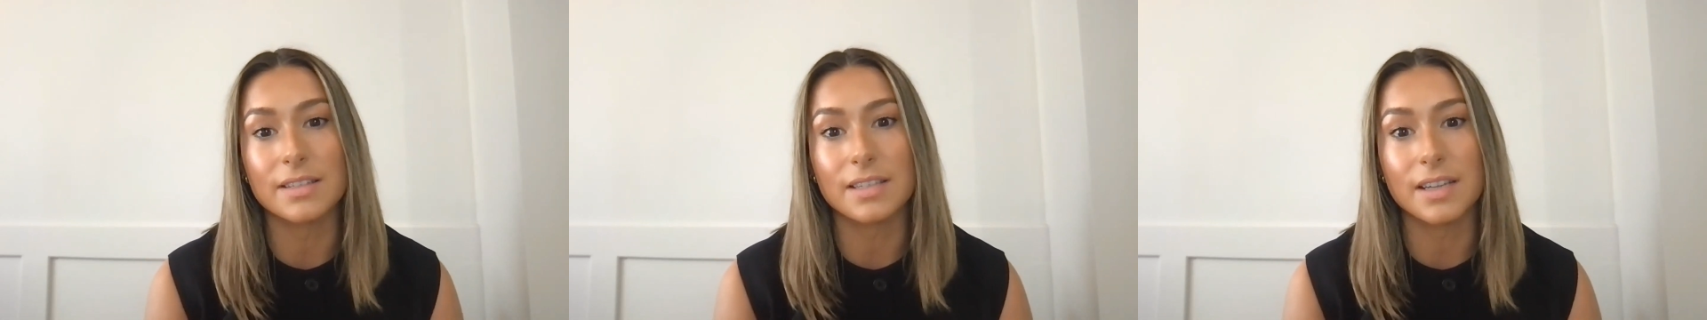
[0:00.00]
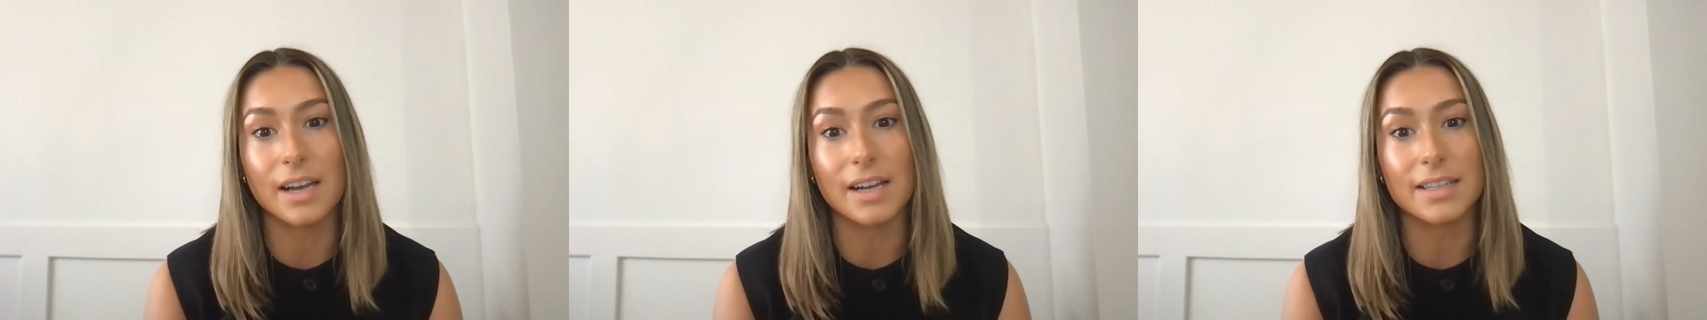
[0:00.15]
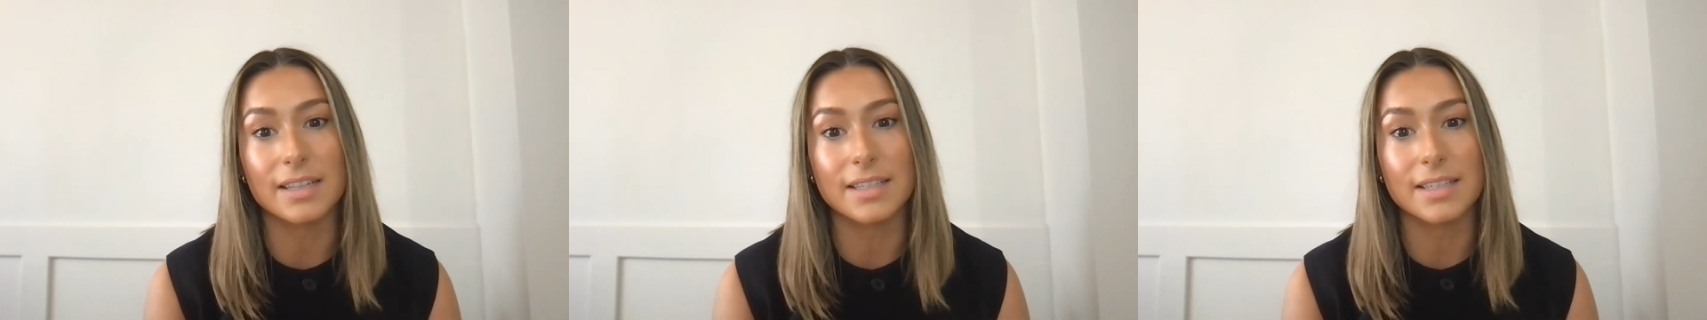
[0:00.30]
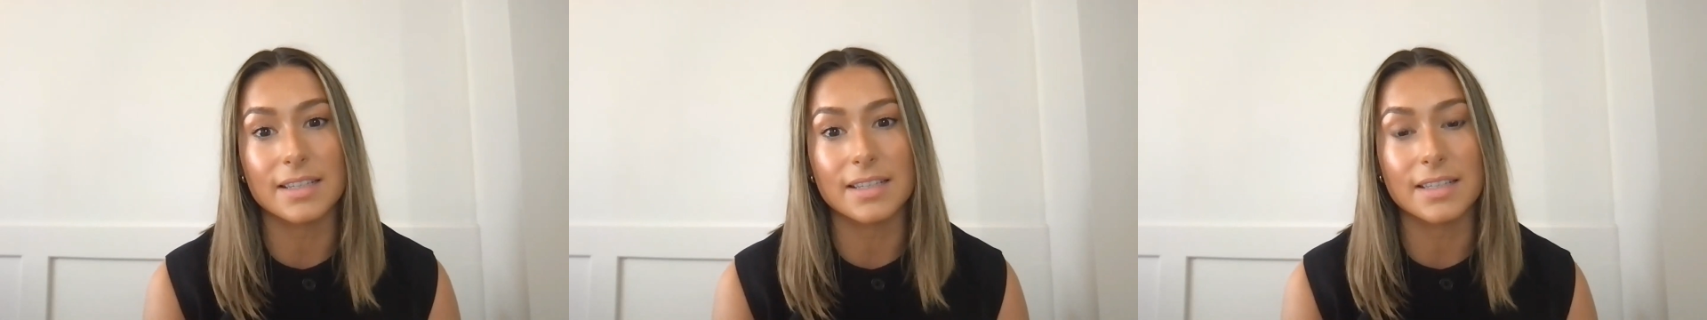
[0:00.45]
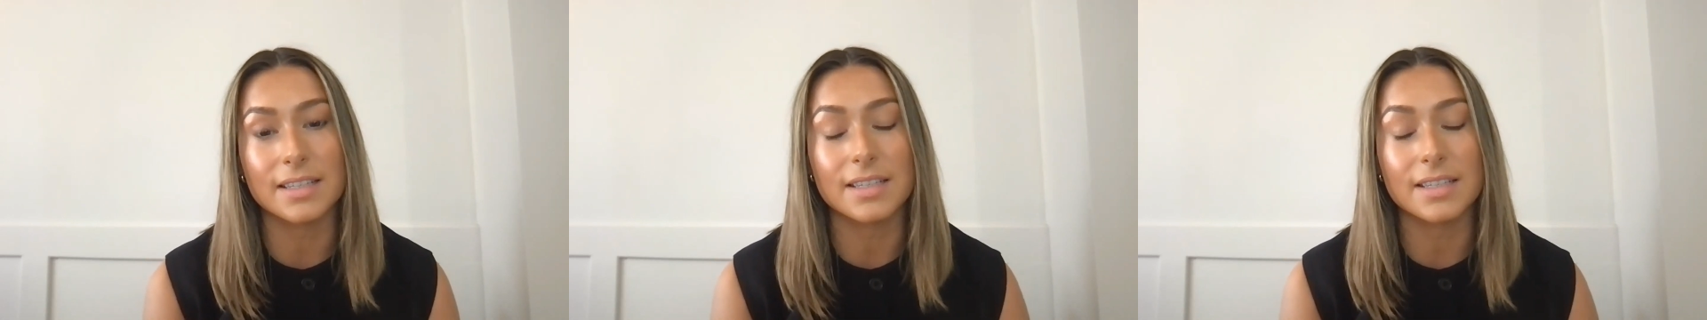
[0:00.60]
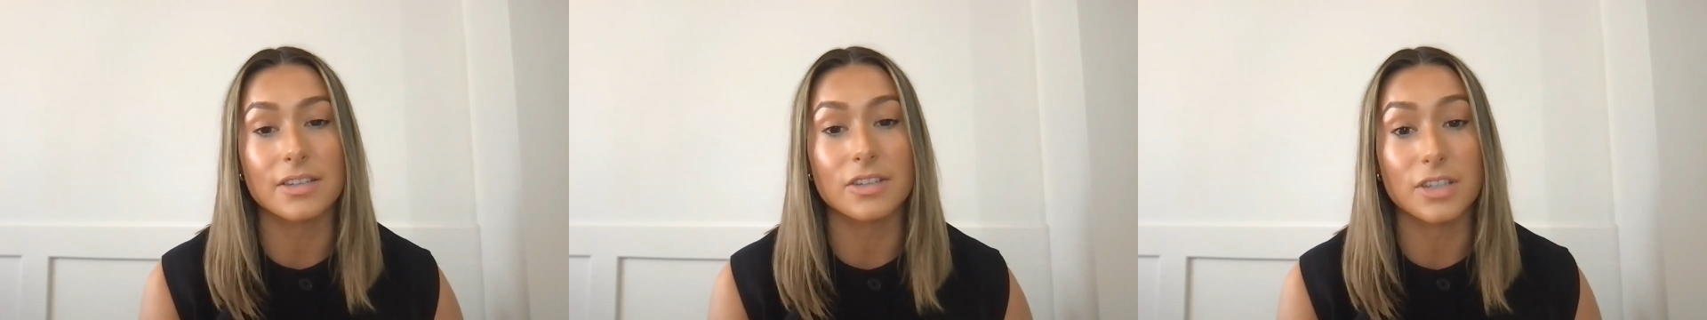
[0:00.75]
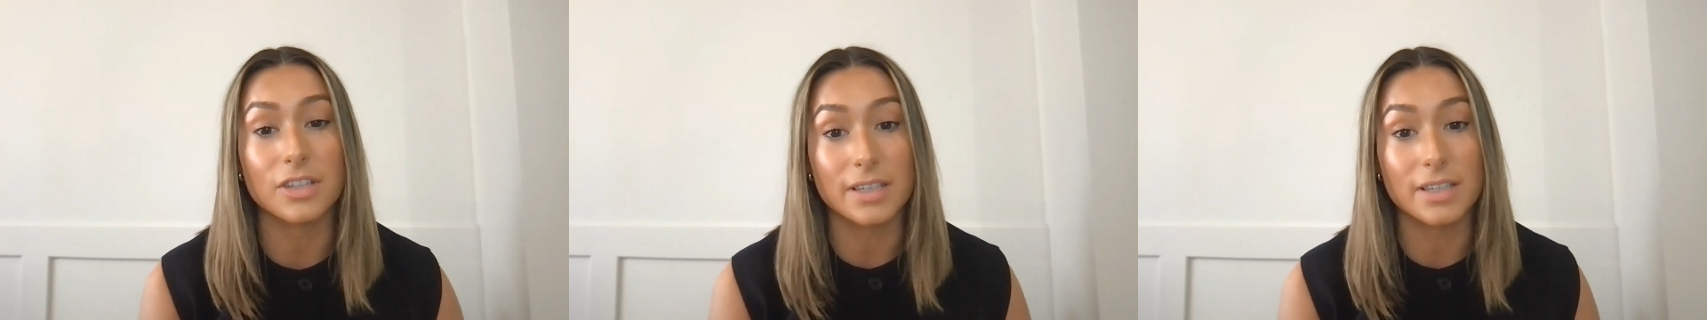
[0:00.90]
started
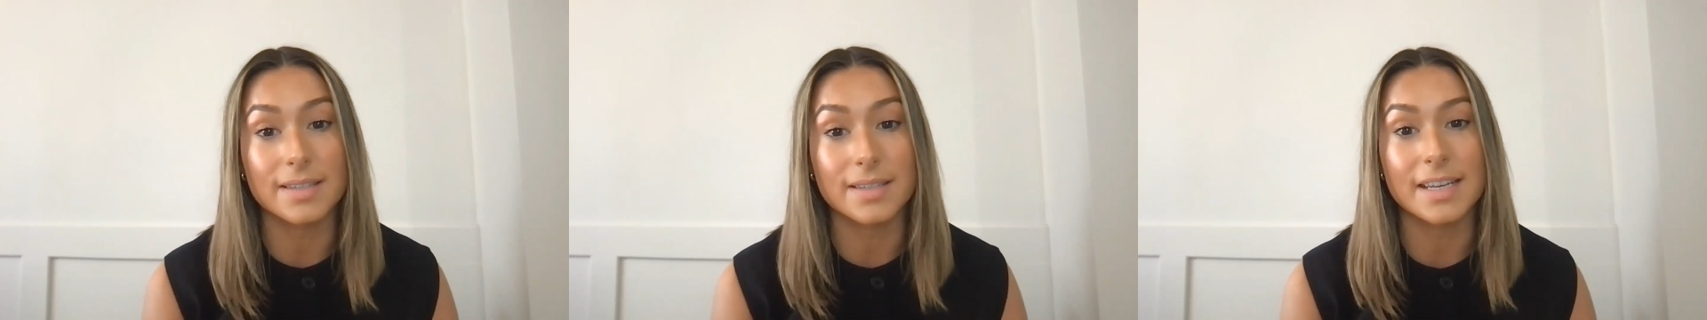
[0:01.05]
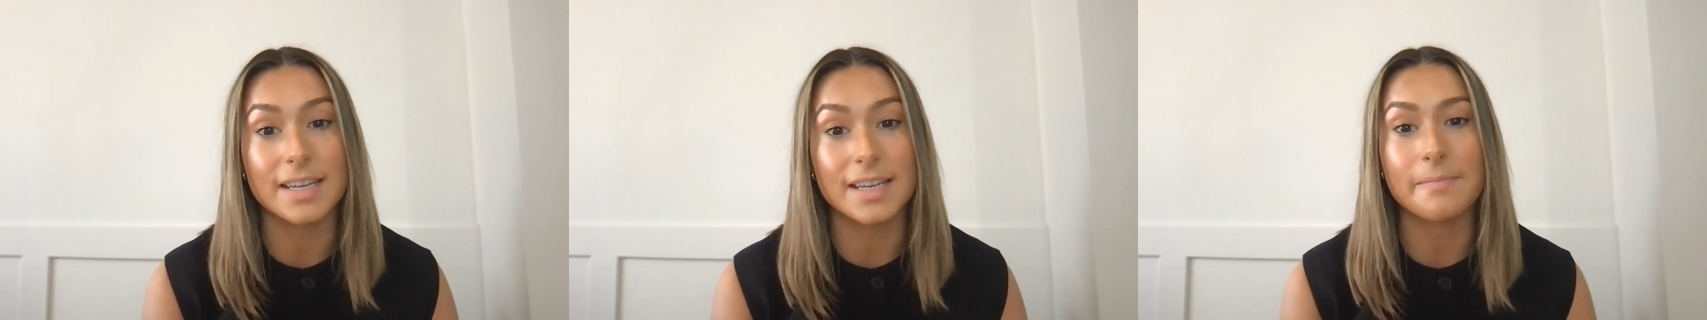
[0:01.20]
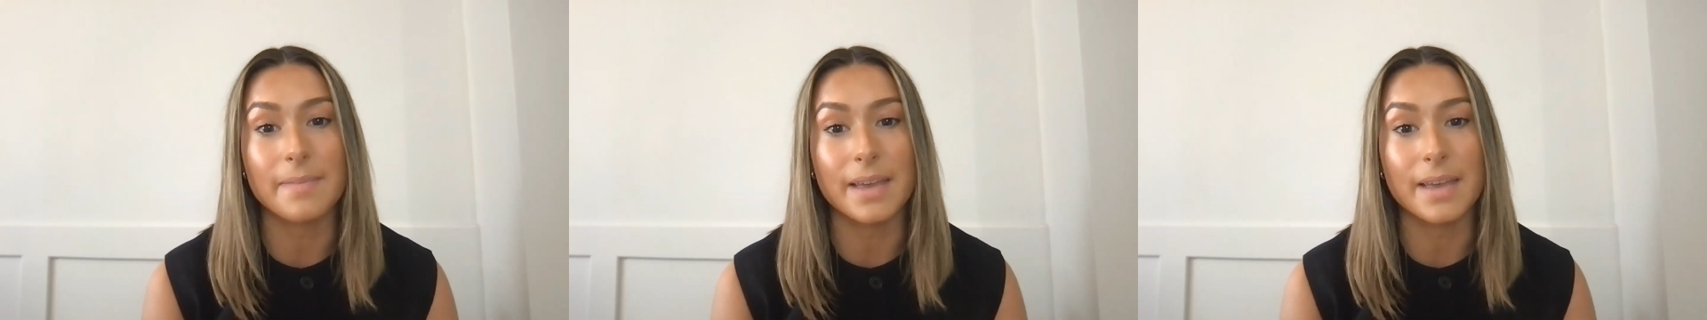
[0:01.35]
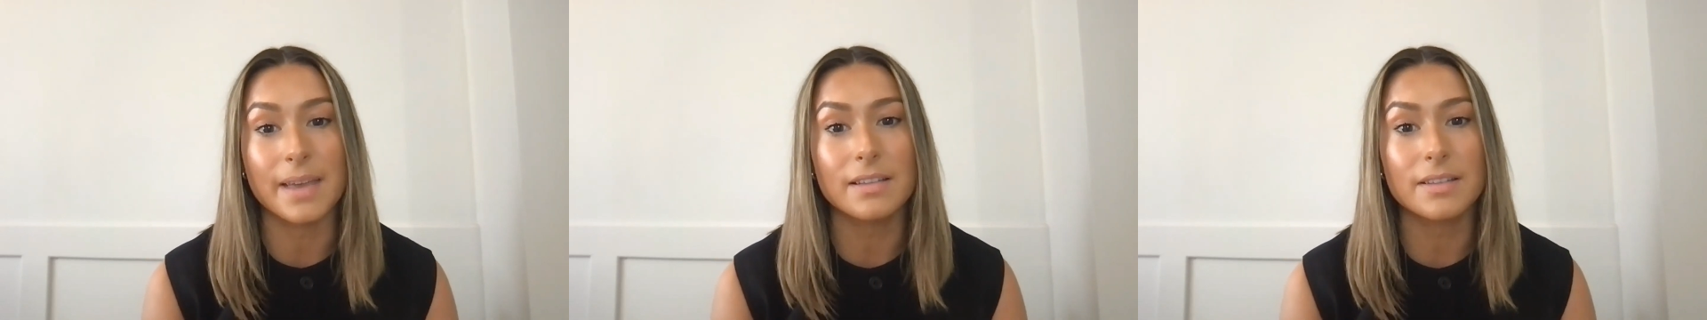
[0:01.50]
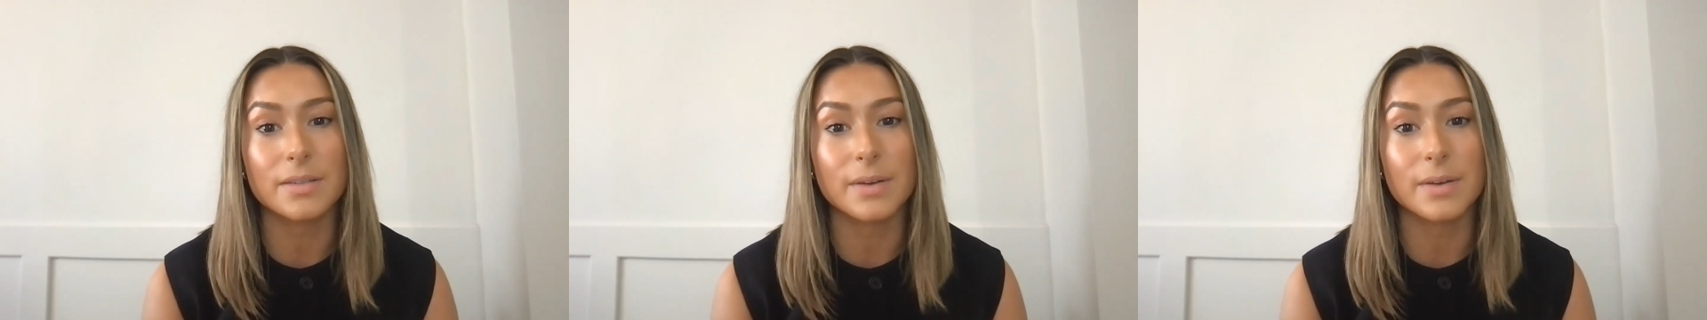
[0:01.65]
to just eat meat.